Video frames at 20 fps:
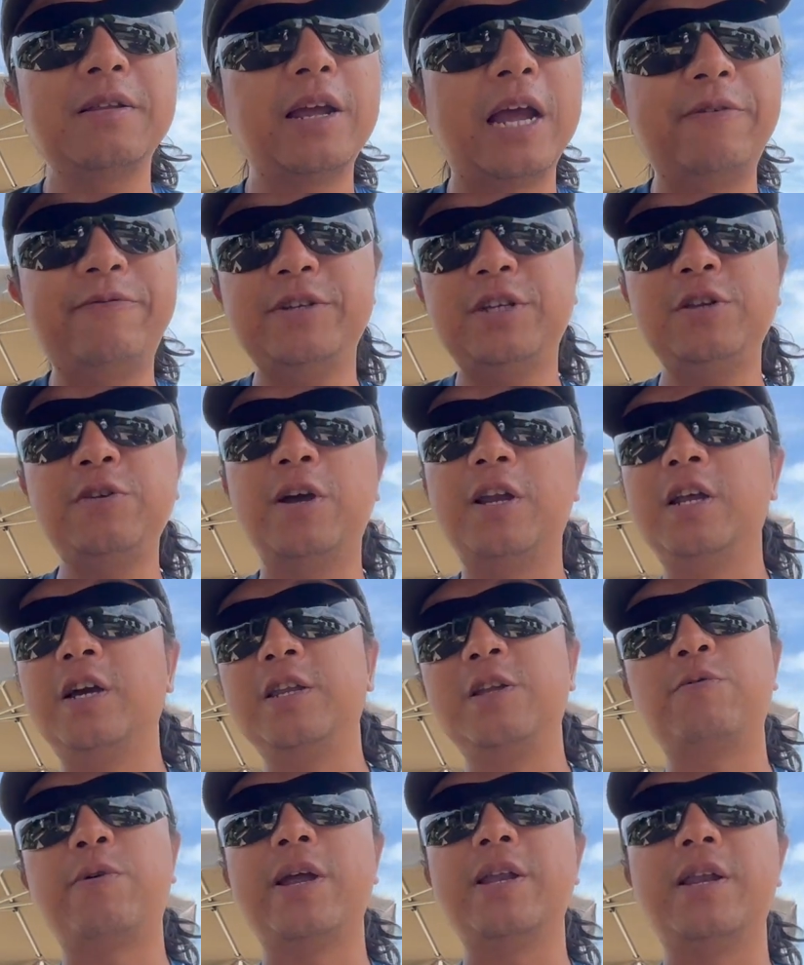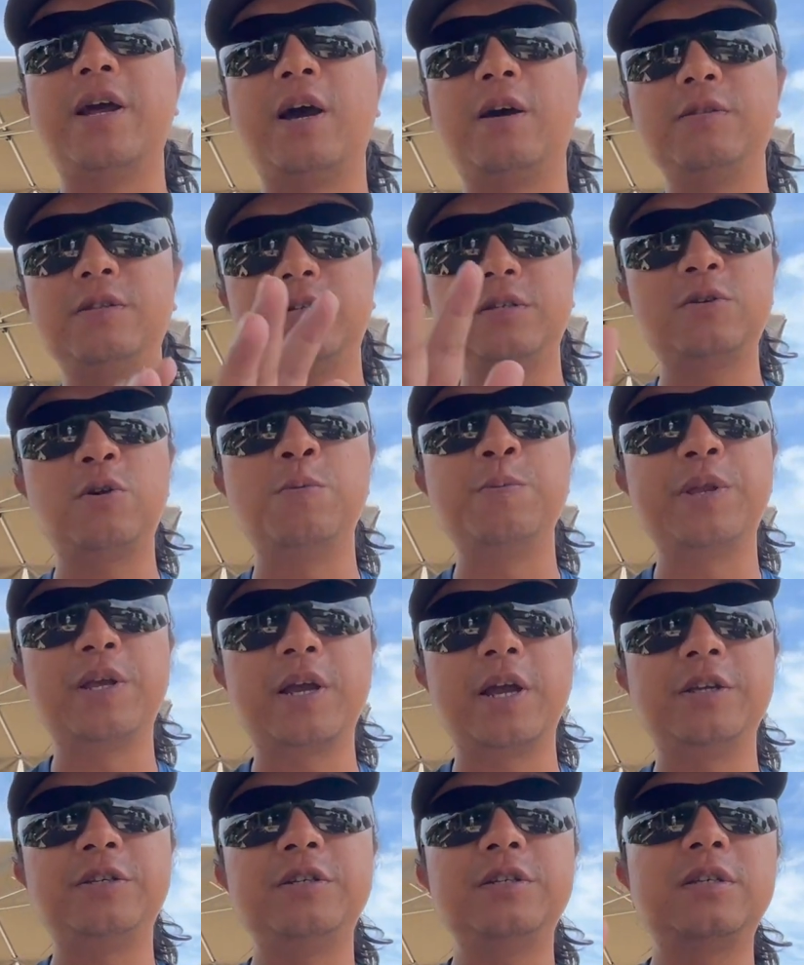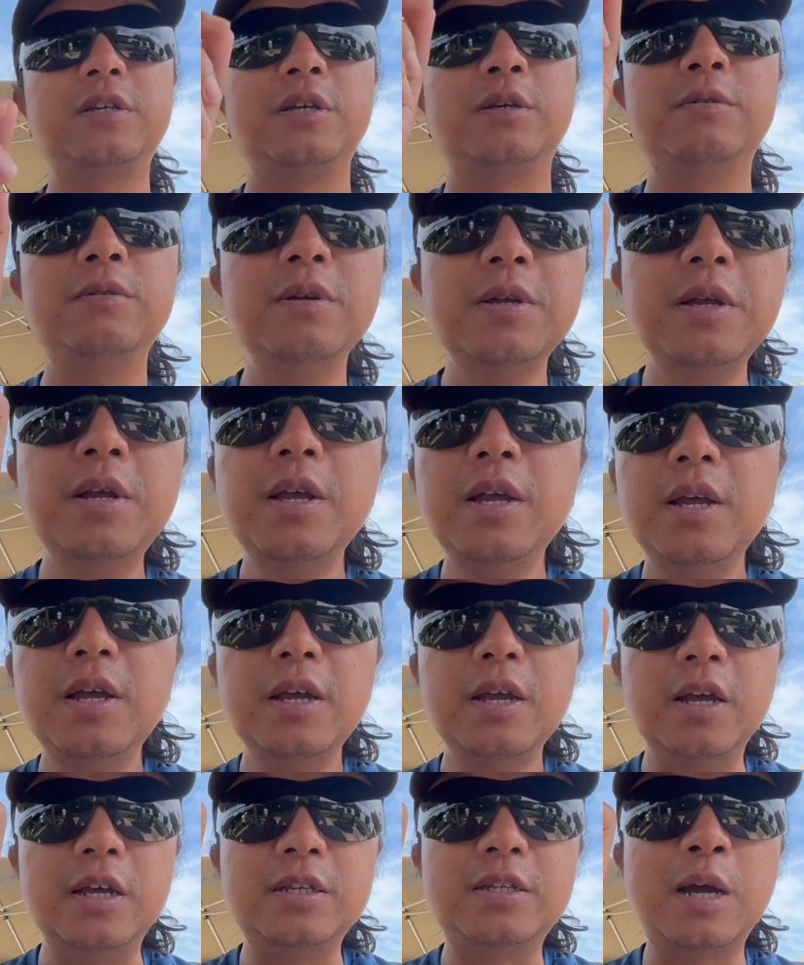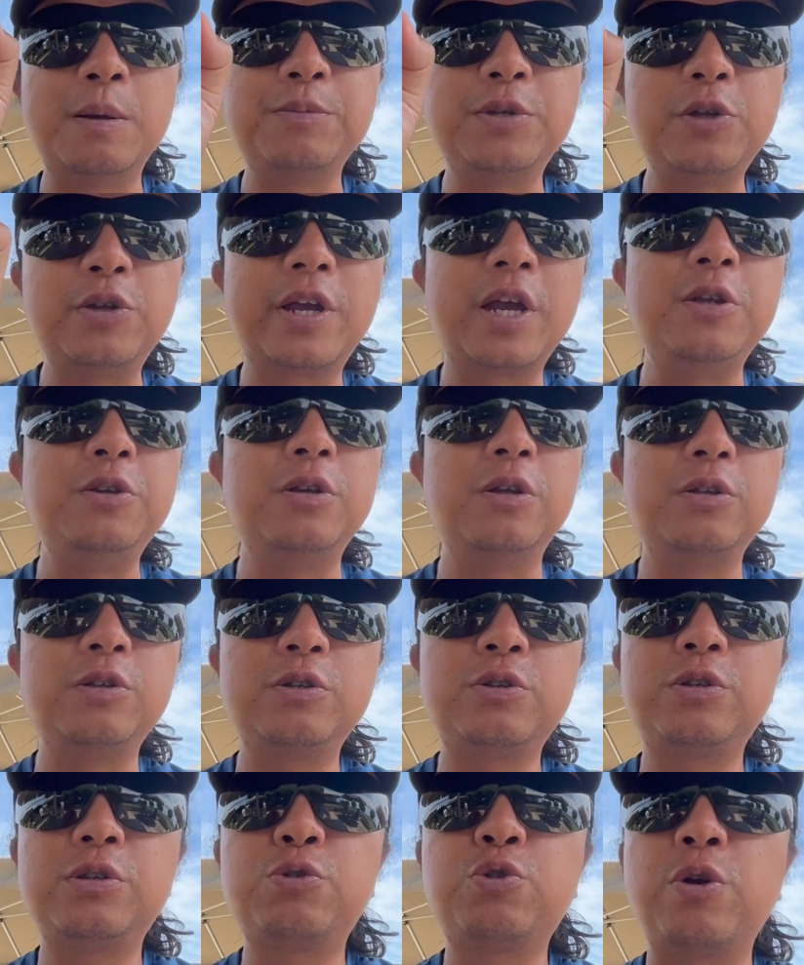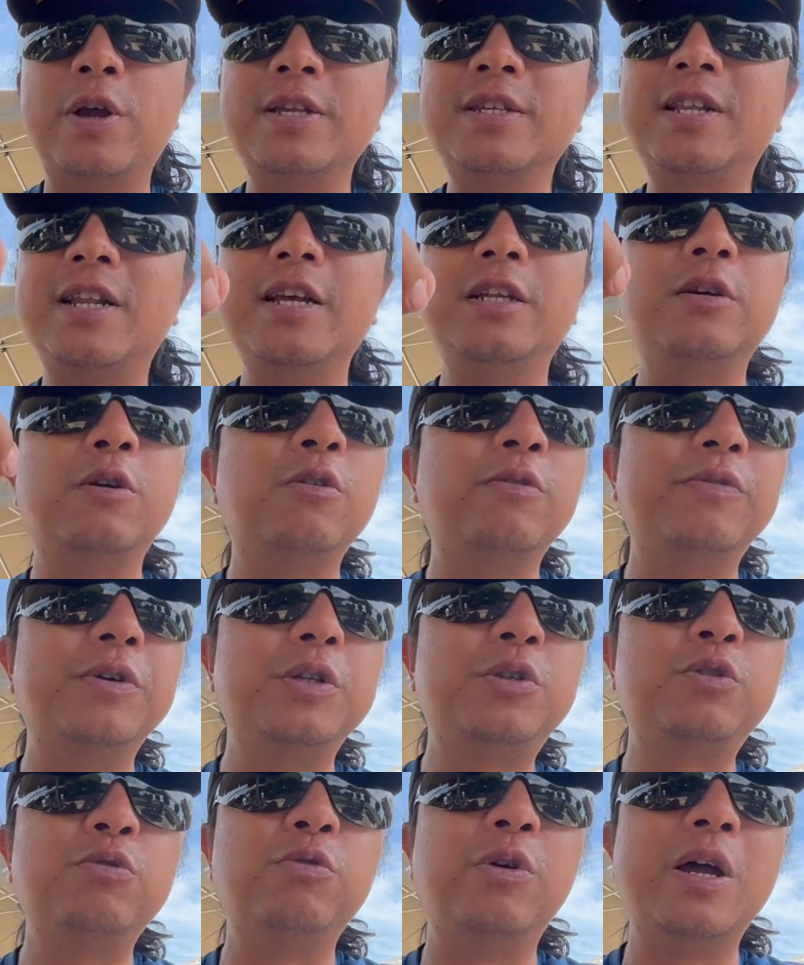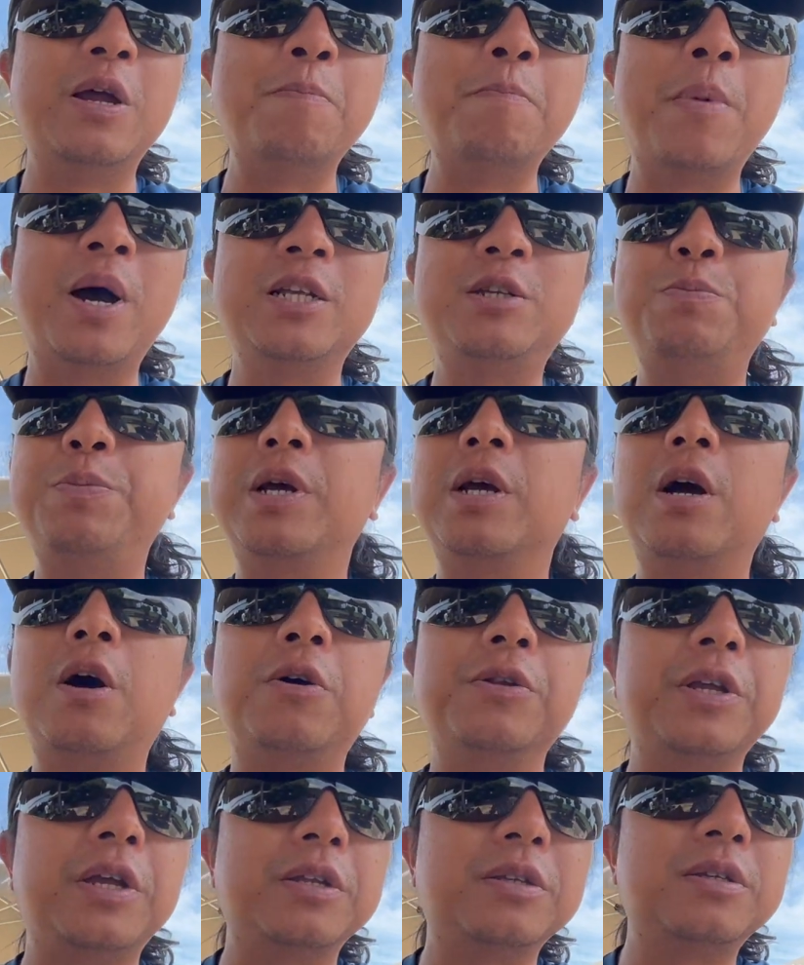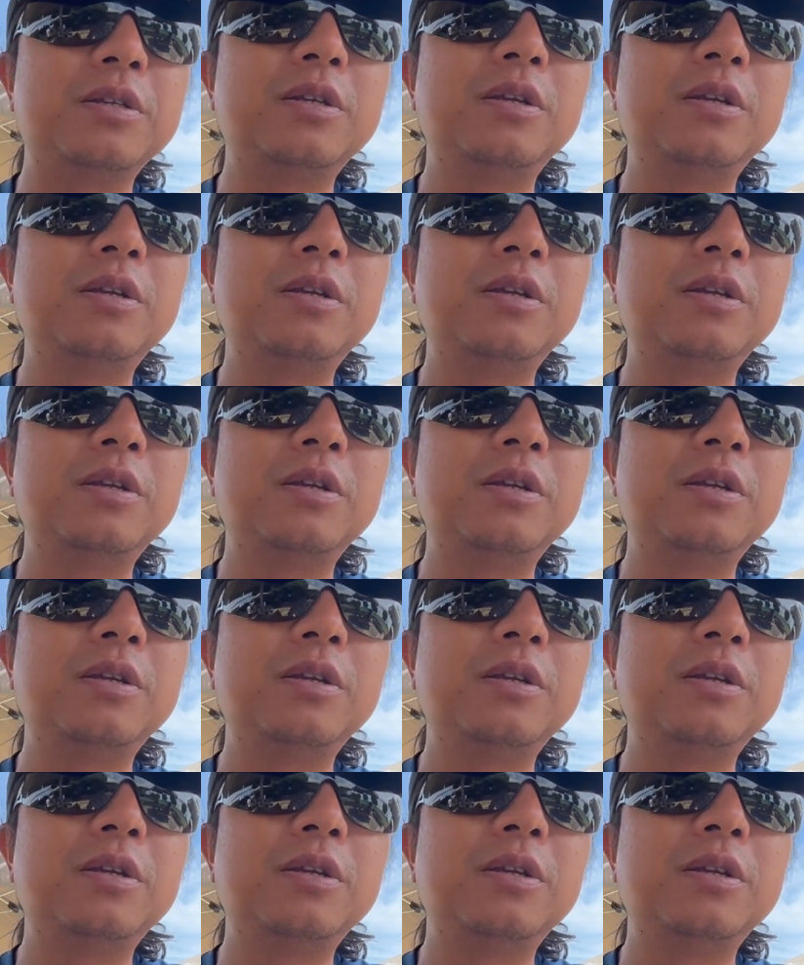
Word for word: Everything you're learning right now, this communication skill, is something you can translate over to a much bigger audience.